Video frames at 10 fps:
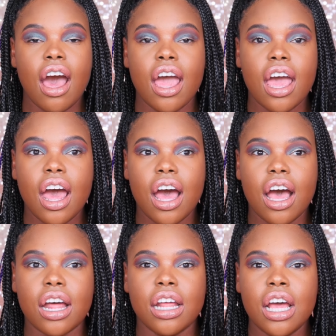I
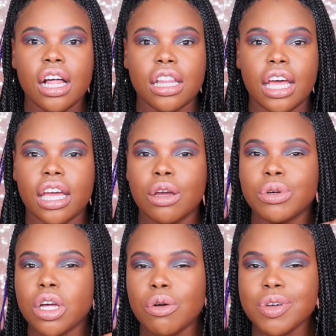had like, it
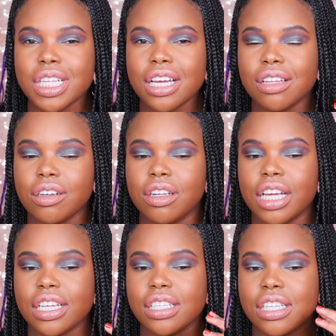was almost like a little
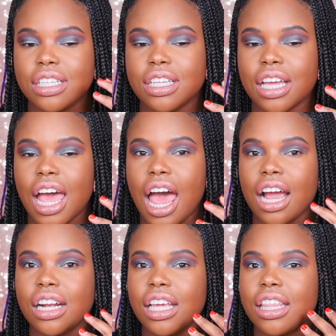like cystic
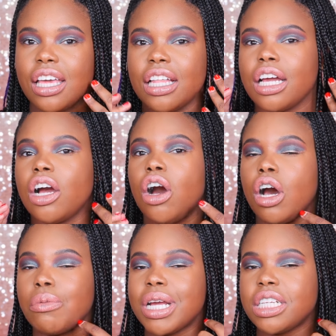acne thing like
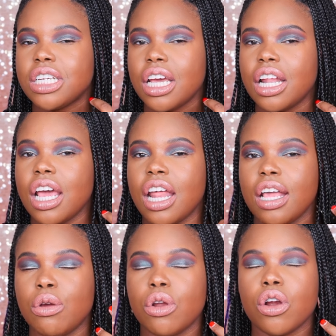on my chin
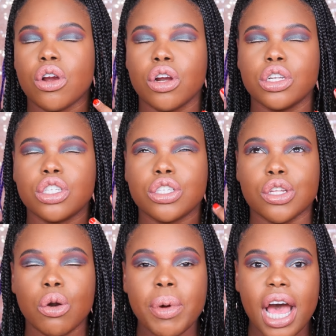and it hurt
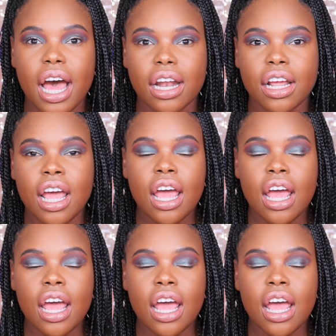so bad.